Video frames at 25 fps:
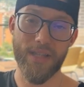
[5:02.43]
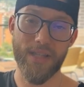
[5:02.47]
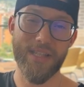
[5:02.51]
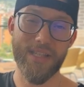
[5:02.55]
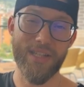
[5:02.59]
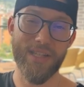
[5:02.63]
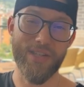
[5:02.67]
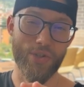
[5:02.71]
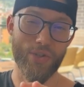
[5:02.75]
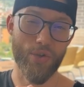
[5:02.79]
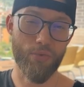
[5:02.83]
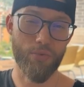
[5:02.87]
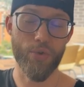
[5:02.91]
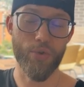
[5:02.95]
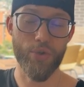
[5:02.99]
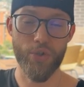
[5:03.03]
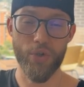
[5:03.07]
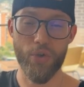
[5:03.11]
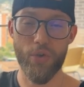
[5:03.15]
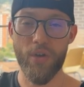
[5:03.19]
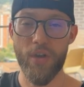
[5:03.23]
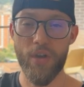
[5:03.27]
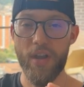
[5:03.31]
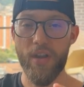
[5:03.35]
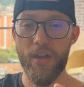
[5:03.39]
And this is
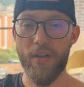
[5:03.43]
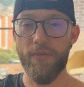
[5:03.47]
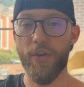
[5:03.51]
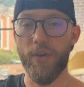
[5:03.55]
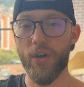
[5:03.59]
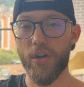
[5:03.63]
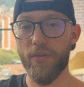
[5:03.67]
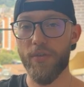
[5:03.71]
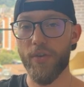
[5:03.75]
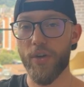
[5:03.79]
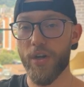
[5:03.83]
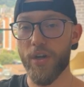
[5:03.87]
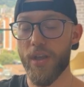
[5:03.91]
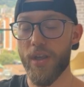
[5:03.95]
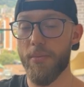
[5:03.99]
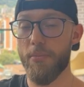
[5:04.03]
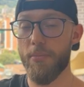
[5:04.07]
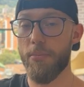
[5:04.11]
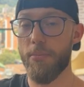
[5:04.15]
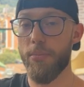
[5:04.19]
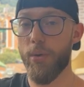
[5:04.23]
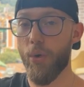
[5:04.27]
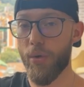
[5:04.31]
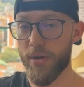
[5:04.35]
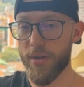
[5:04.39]
crucial, very, very
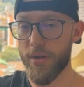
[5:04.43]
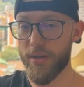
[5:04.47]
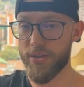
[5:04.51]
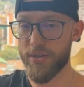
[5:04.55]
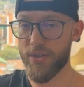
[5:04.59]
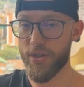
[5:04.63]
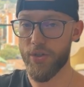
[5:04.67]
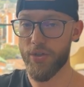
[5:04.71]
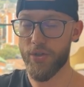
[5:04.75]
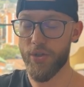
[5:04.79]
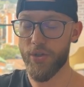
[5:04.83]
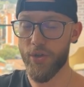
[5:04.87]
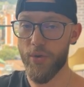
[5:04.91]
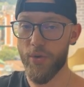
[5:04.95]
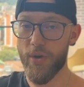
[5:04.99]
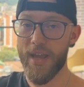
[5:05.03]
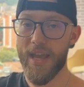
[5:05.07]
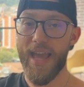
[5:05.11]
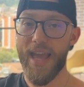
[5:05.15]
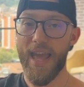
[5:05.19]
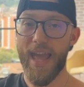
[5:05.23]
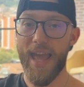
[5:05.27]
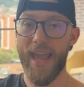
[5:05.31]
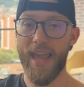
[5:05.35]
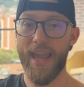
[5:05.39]
important to do.
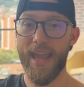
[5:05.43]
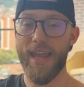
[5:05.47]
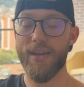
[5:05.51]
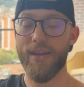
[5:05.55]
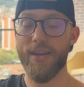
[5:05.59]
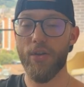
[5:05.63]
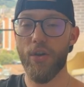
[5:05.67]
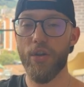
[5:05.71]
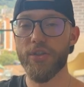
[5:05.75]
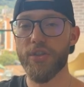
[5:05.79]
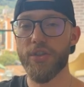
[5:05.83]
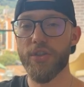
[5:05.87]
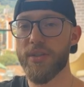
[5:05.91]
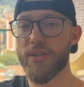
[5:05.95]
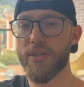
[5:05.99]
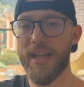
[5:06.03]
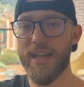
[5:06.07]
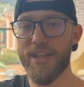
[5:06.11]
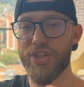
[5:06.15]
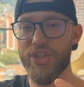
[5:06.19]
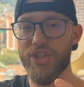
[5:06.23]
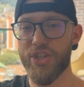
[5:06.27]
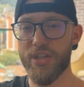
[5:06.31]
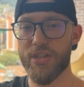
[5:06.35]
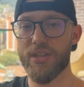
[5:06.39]
And also it's
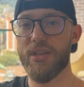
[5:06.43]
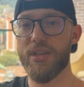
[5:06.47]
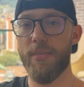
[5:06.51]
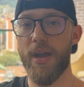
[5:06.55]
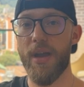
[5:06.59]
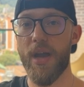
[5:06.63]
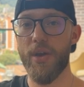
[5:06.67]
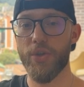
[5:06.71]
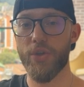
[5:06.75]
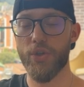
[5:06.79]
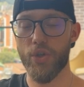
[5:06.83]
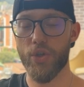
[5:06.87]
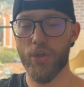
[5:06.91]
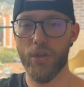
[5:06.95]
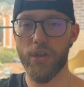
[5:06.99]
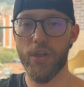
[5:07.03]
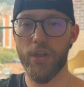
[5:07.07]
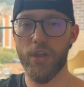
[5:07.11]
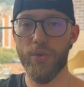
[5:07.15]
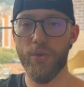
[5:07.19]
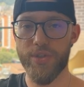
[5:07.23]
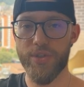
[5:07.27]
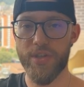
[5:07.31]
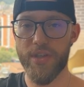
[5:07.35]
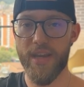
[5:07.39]
not just about your
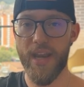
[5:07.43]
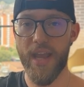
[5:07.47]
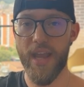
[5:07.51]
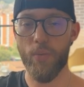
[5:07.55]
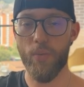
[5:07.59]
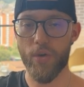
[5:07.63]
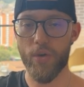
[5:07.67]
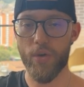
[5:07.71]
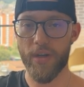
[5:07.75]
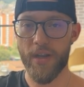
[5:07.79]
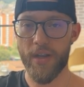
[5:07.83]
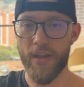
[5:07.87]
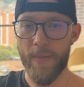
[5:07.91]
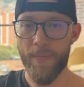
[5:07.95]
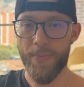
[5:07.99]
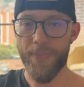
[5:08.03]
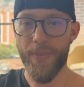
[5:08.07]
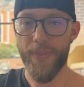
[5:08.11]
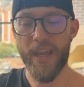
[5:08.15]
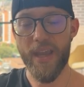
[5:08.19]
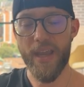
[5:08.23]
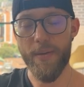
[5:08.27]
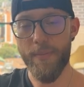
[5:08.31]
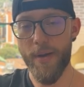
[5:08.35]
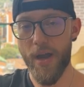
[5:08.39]
close network.
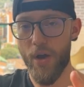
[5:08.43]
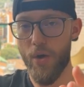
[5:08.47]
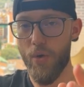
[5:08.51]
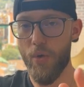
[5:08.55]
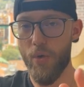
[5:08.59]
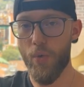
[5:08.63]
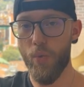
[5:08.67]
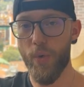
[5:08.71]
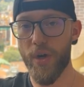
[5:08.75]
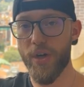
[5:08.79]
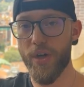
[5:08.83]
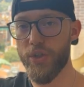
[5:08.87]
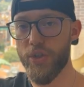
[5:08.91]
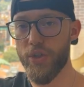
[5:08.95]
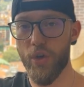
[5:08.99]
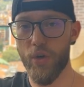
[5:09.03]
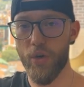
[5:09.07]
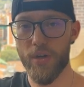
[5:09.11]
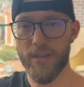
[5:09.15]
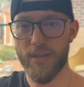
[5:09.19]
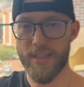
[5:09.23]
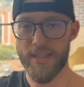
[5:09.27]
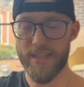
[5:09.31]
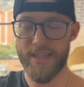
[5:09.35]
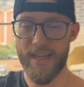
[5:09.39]
Think about where you go
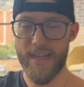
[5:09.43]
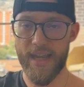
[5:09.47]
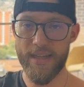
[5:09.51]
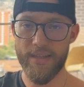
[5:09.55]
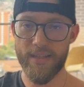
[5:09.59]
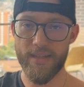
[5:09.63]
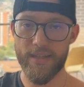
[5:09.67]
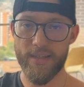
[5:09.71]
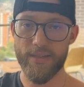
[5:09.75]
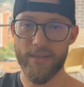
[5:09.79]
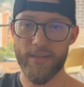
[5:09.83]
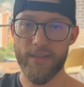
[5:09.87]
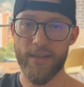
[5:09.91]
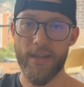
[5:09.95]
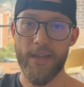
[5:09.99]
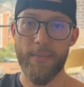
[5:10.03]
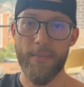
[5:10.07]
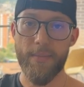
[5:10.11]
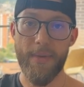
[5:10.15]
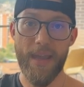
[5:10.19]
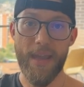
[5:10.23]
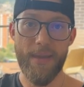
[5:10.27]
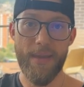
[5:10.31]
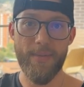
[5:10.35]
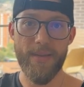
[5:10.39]
to the dentist.
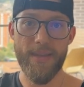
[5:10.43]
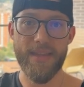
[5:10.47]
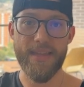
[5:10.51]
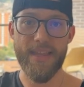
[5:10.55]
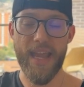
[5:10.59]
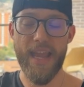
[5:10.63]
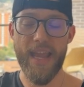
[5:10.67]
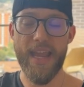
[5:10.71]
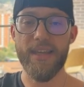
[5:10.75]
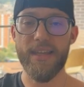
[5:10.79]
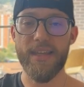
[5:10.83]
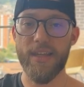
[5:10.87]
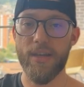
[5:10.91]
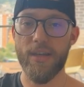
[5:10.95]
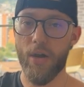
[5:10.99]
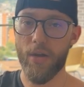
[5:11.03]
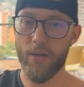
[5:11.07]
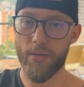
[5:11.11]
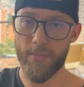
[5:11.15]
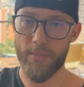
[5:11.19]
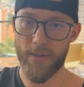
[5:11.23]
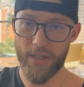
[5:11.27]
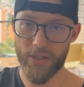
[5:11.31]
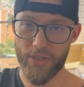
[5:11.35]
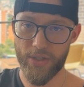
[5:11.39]
Maybe they need
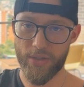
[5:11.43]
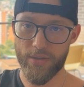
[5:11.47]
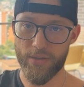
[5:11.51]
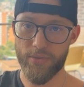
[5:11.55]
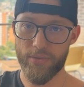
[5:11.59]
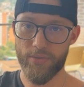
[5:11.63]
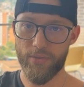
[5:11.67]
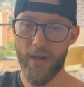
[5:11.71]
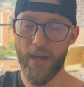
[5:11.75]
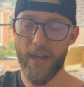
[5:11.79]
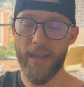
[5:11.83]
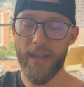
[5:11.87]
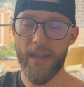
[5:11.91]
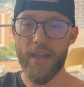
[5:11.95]
automations, right?